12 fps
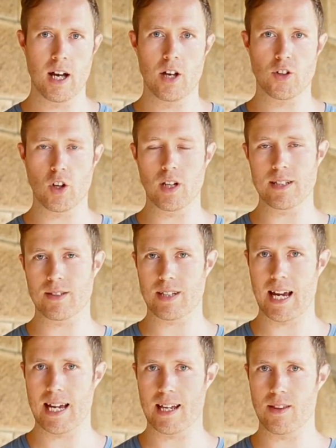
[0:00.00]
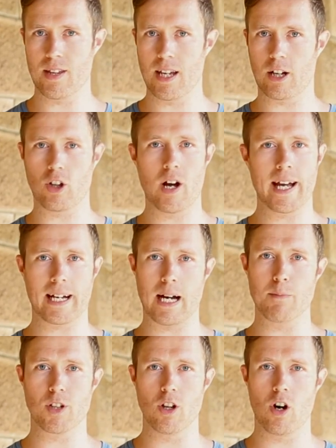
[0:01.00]
So let's say the client
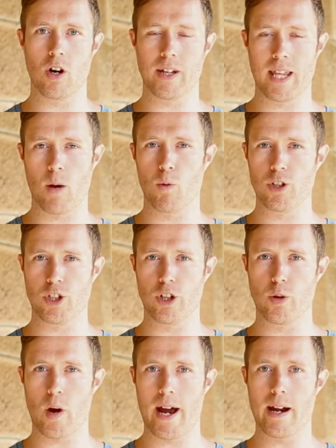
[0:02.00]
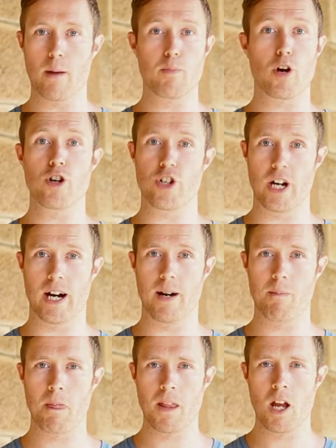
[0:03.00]
comes along and they want you to write a brochure.
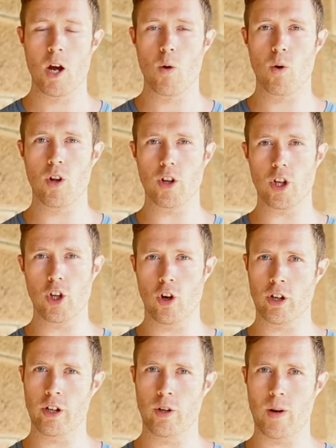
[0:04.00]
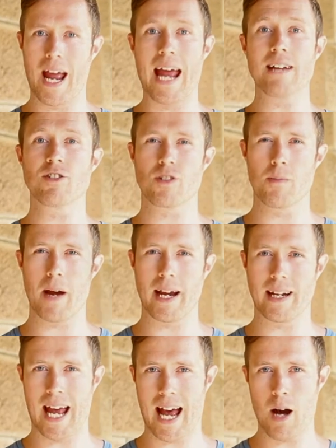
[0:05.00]
Well, you're going to
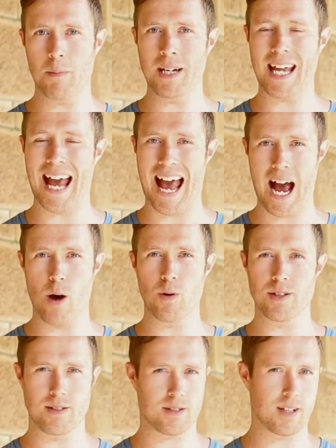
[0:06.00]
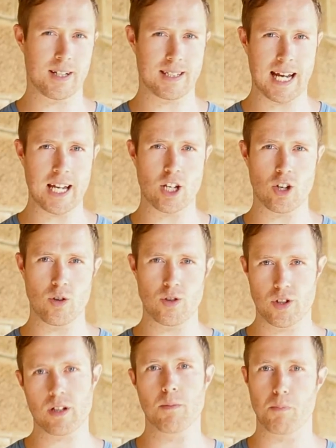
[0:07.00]
estimate how many hours it's going to take you
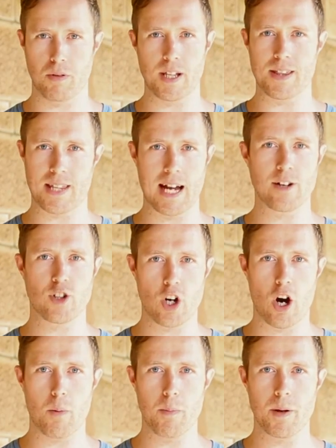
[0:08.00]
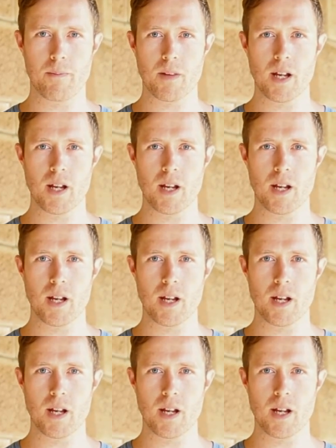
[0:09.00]
to complete that job.